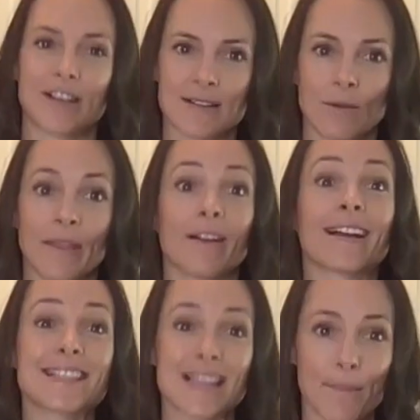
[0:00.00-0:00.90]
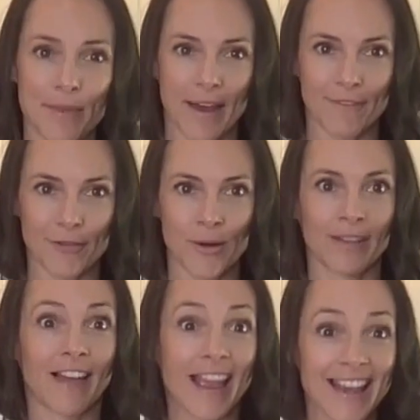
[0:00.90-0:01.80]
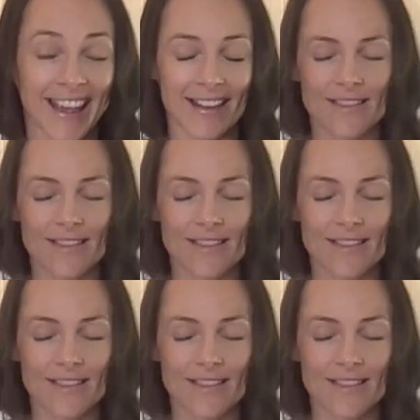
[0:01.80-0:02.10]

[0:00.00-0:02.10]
when they'll accept that food and like it.